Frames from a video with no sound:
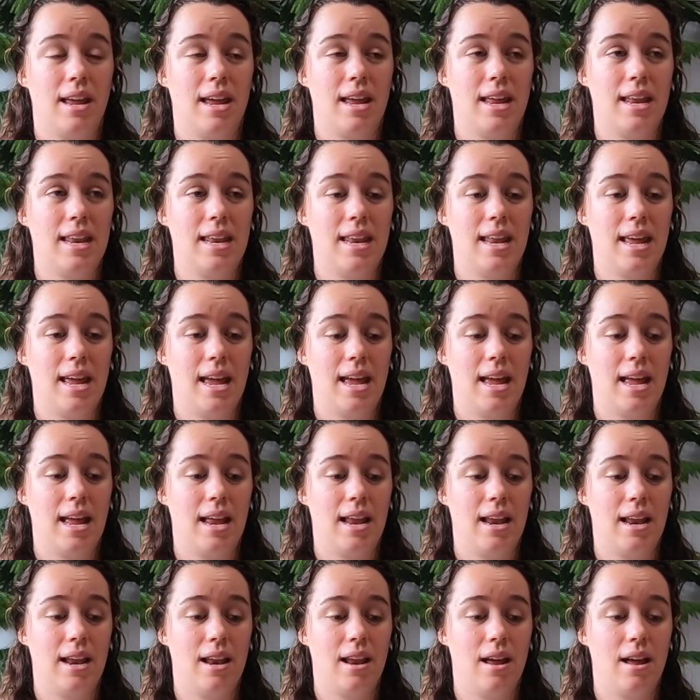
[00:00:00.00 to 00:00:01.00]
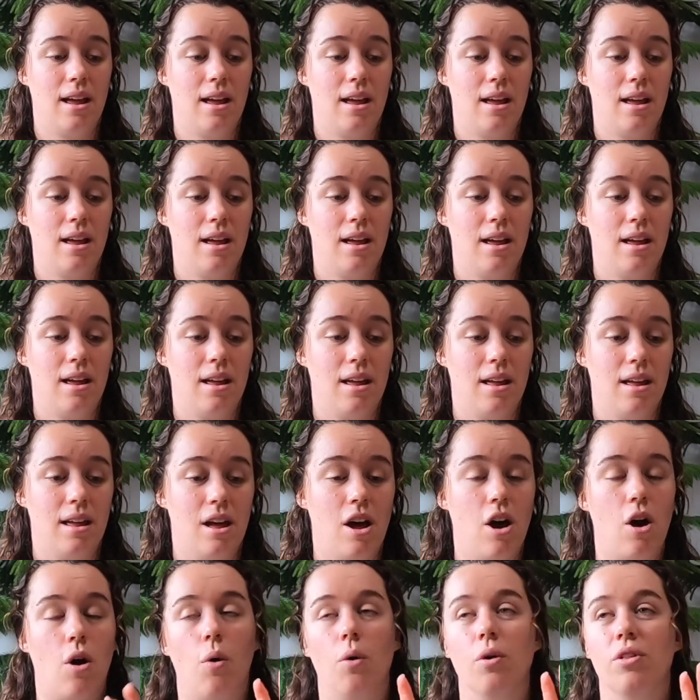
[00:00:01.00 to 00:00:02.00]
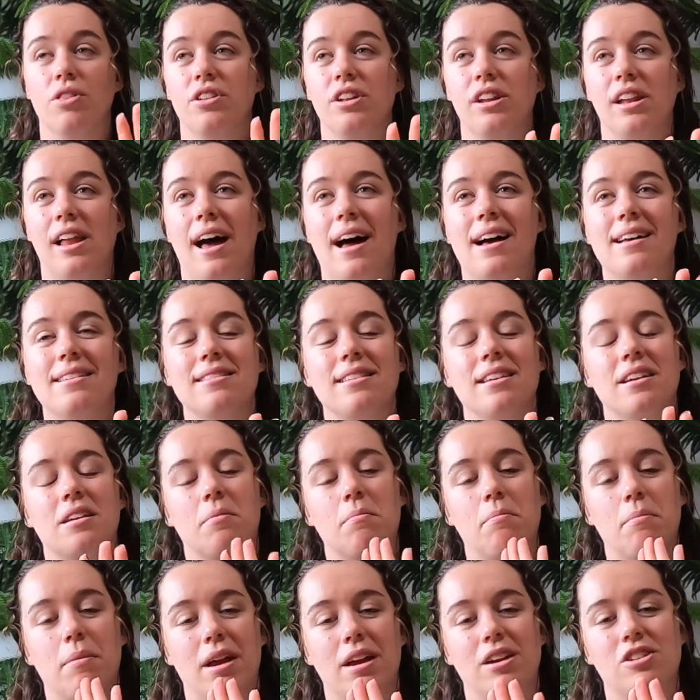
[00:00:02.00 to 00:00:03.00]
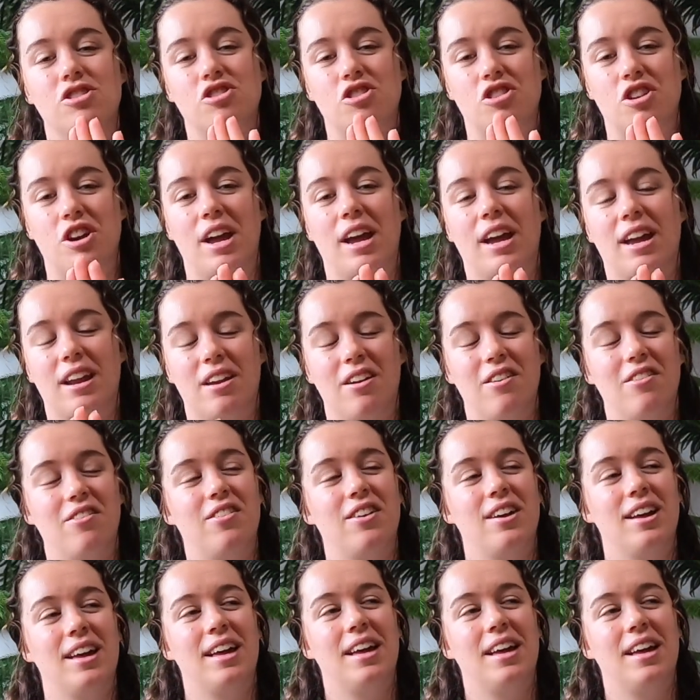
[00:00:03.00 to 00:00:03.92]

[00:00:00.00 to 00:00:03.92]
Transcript: And then, the last like major negative